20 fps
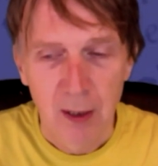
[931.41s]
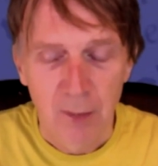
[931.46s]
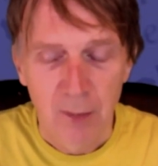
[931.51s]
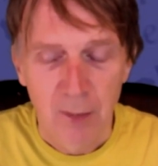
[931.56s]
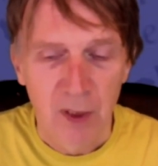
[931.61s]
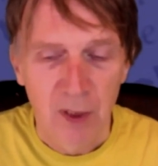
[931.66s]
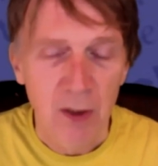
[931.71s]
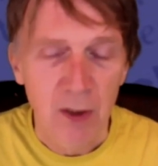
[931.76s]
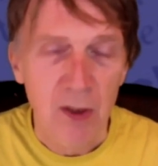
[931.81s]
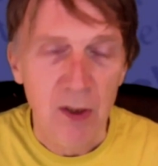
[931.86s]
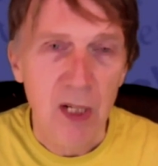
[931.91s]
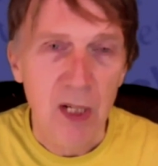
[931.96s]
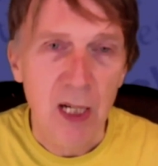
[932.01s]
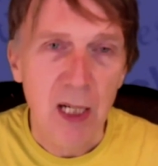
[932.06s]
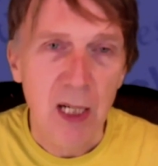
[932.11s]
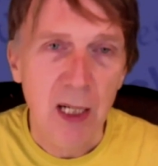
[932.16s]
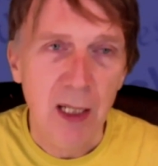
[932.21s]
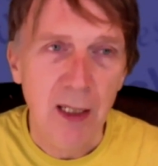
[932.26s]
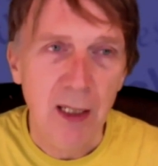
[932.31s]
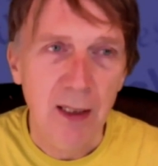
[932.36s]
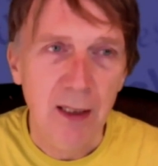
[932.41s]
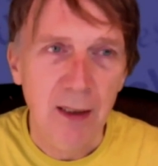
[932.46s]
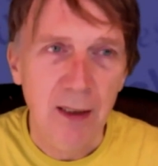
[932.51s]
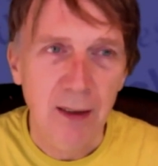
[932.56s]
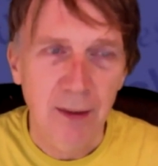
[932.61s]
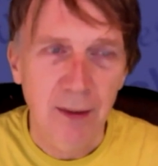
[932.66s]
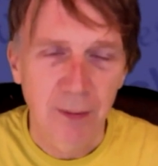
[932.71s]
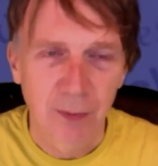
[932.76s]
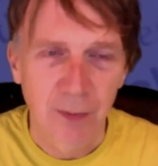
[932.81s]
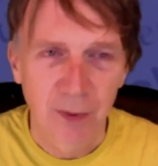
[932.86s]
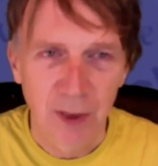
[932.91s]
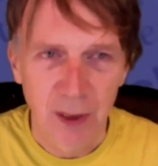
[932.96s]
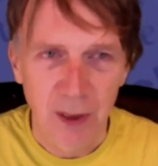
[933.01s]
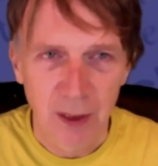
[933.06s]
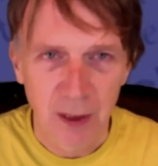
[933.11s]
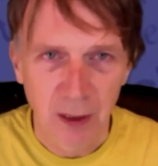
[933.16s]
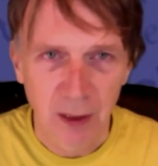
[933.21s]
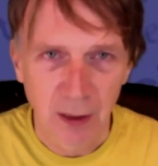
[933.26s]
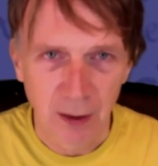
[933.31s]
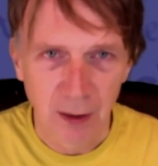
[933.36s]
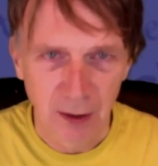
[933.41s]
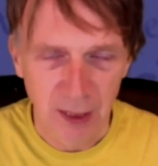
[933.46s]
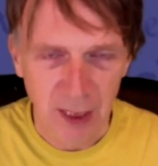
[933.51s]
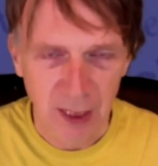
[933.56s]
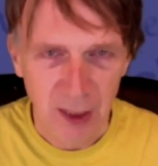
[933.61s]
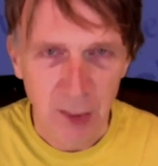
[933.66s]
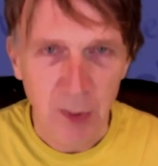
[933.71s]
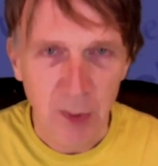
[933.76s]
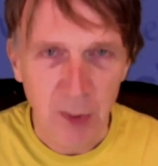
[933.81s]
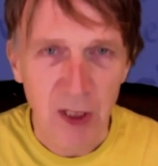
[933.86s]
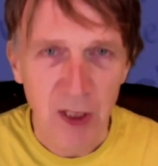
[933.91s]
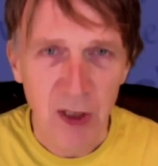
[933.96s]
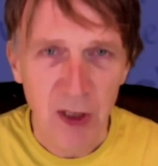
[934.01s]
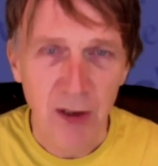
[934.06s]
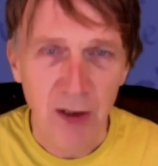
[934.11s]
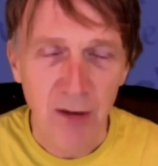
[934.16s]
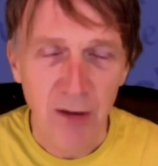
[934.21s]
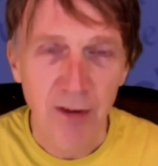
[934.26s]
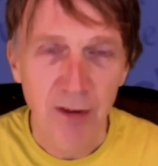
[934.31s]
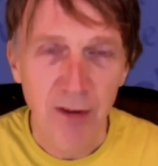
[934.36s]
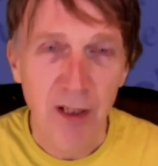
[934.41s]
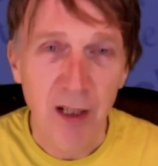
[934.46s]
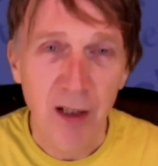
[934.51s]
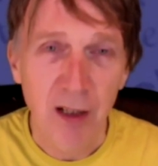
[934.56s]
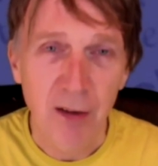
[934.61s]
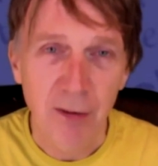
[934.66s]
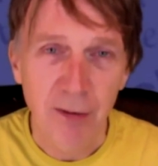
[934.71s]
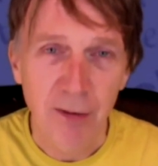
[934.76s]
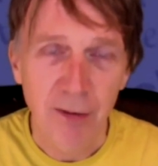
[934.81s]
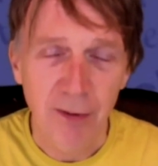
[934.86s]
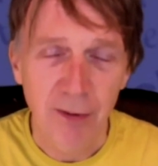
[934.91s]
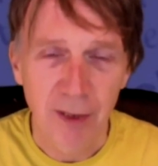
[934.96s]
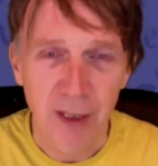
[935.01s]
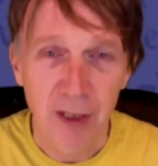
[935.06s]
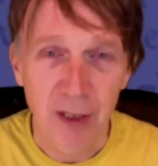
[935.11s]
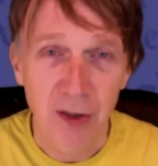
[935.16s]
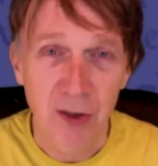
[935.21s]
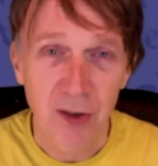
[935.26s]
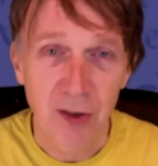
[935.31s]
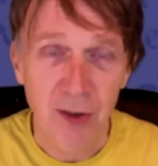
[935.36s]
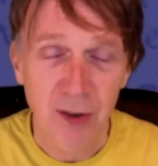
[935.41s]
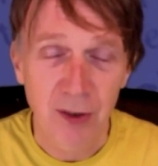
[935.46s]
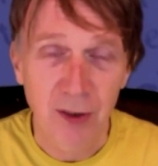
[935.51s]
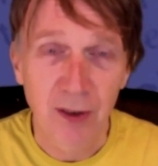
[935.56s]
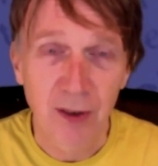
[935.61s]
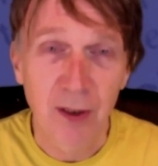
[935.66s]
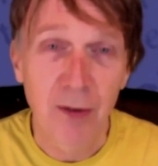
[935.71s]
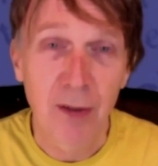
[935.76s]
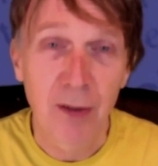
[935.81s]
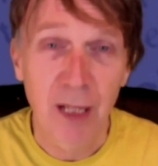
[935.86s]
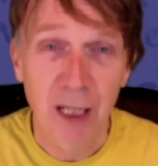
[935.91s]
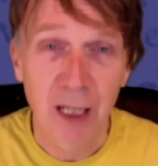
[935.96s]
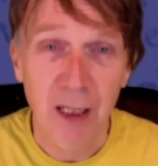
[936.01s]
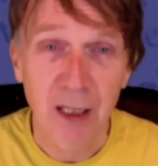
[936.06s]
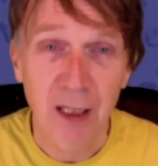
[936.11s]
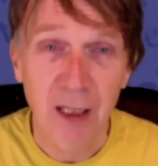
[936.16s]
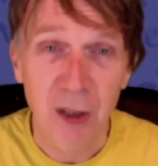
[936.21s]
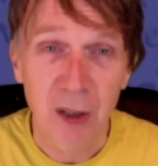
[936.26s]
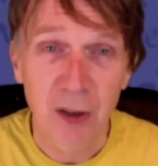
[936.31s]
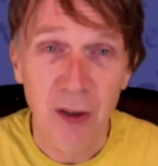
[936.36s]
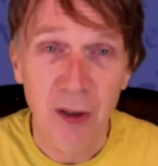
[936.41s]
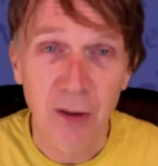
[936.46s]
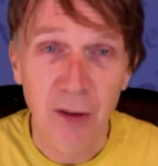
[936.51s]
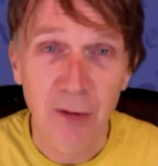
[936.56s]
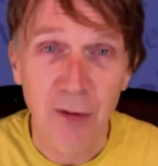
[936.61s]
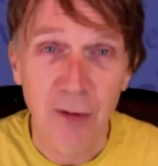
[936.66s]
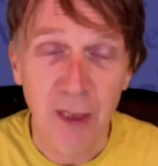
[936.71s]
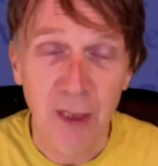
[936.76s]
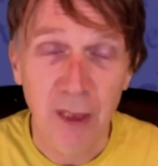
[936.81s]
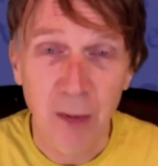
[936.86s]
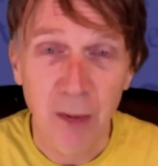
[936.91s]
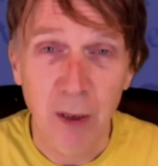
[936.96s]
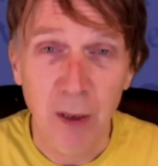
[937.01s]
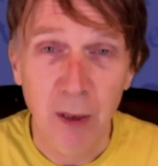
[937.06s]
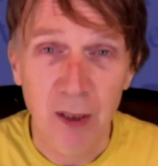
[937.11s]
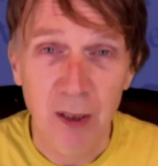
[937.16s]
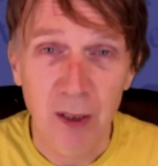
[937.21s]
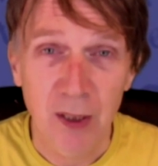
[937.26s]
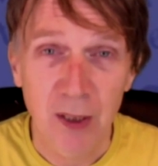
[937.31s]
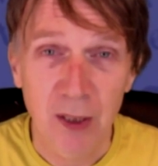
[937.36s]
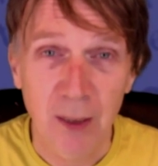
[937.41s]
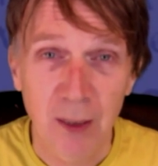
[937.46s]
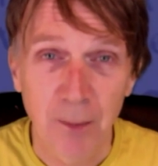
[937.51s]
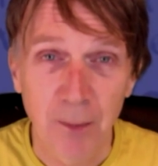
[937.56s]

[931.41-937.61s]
You could say like the expression of love is the recognition of equality.